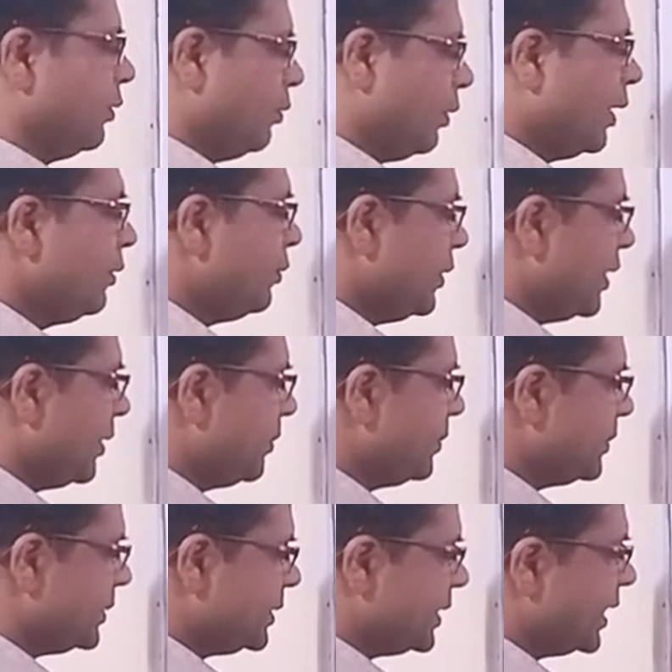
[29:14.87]
why we
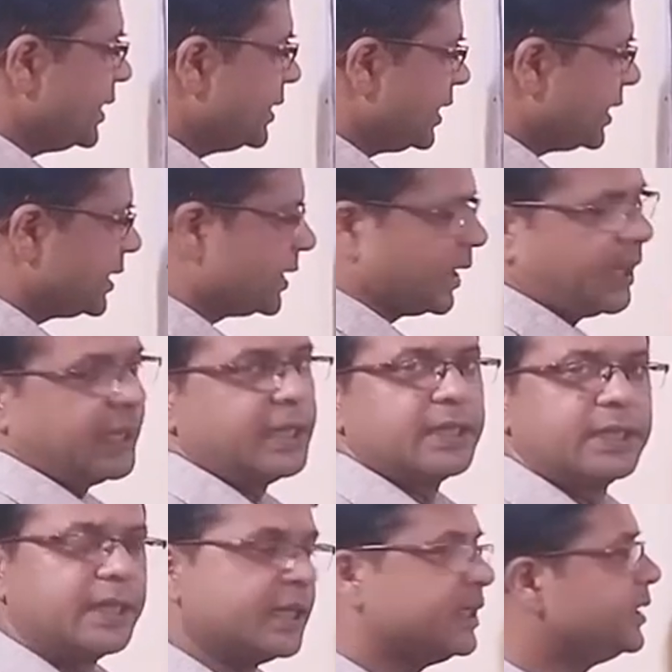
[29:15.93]
have changed the side?
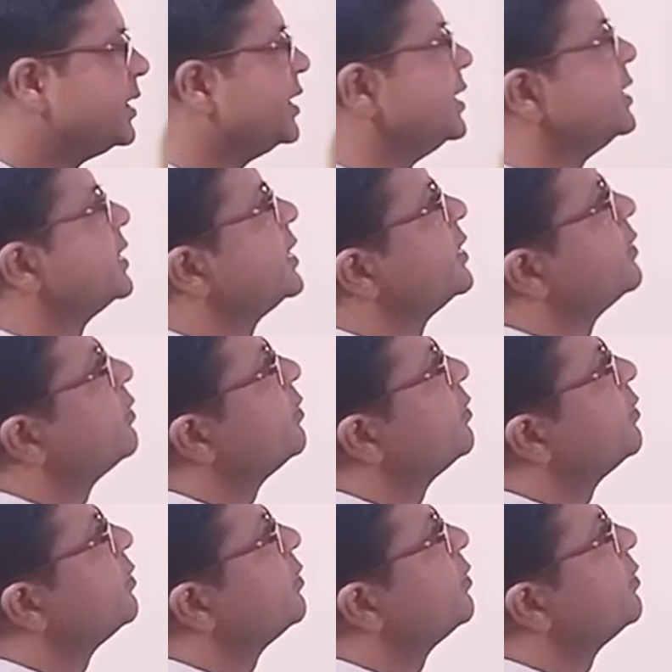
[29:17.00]
There is a reason.